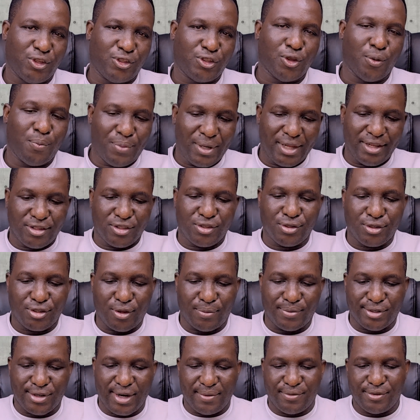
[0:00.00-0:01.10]
So please do
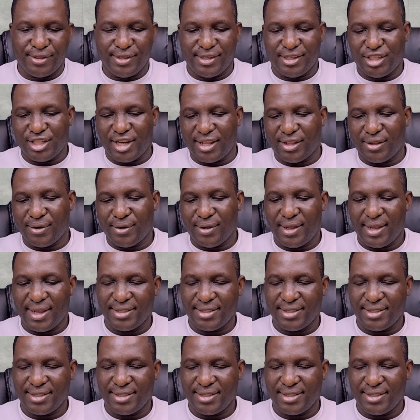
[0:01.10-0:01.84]
subscribe to the channel.